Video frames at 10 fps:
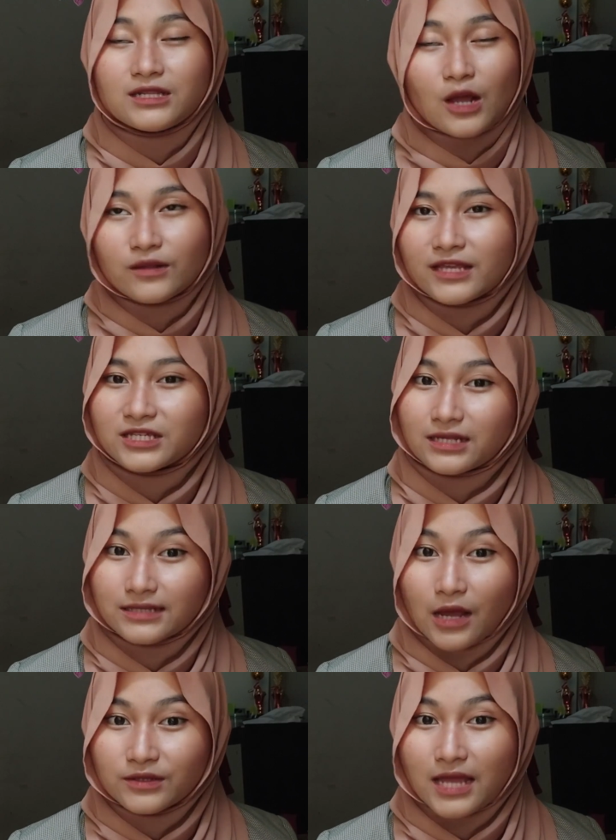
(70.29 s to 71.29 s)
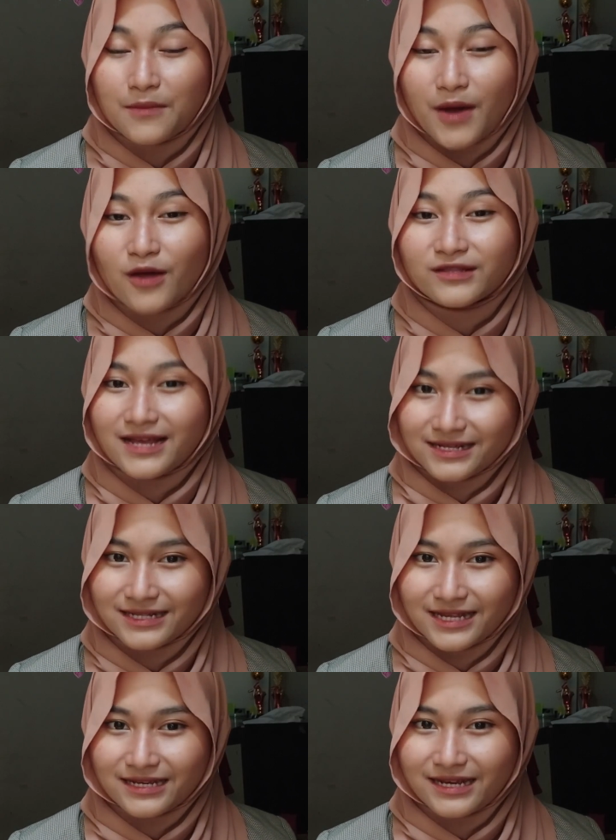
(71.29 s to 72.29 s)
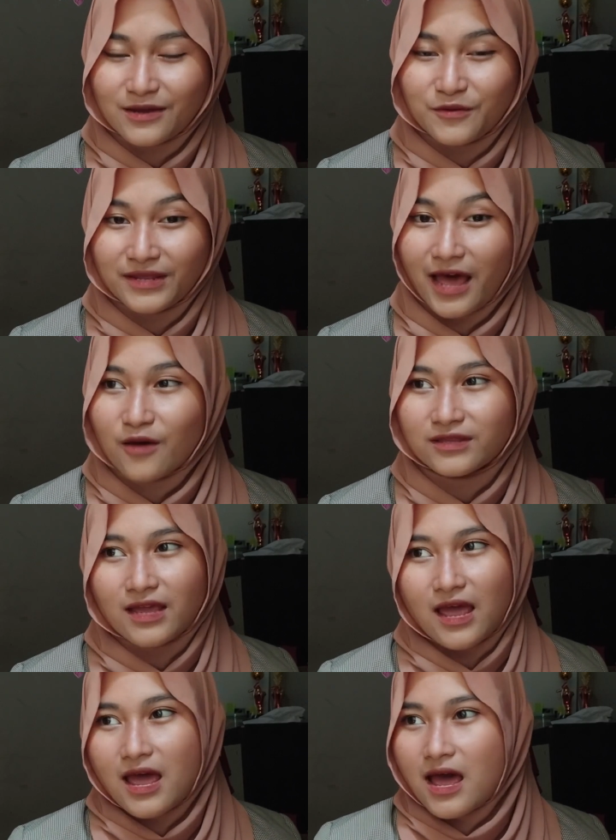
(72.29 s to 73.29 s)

the knowledge a lot about a clock without